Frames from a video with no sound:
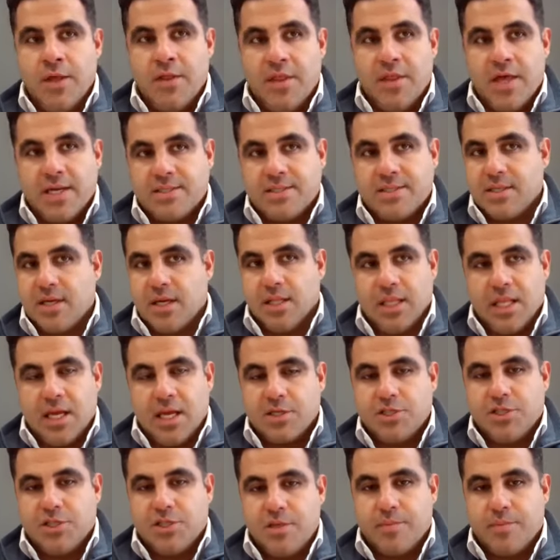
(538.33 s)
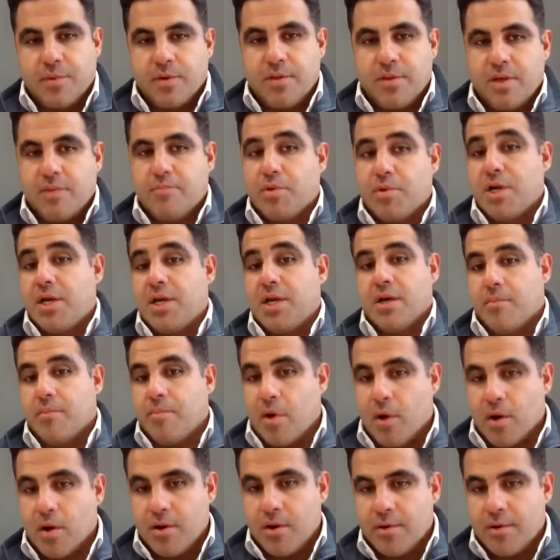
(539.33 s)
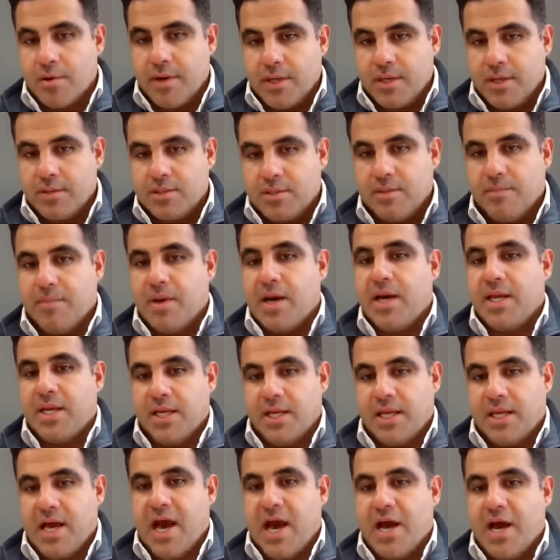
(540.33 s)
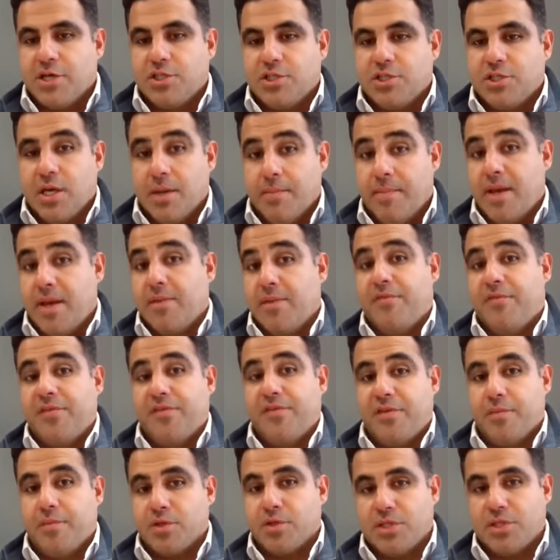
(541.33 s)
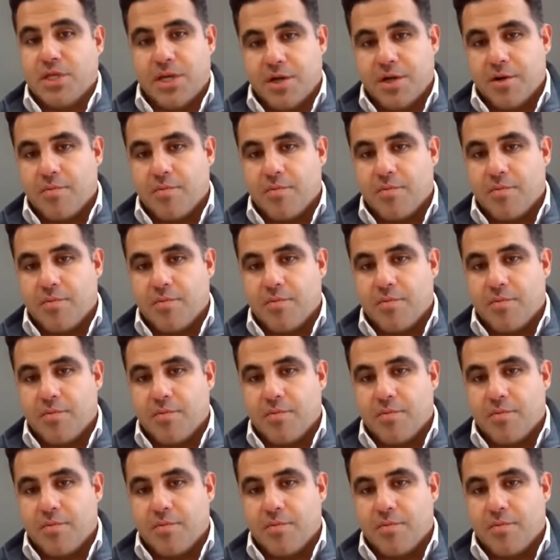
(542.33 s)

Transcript: That's a lot cheaper than bringing a partner in to buy it in cash and pay them 50% of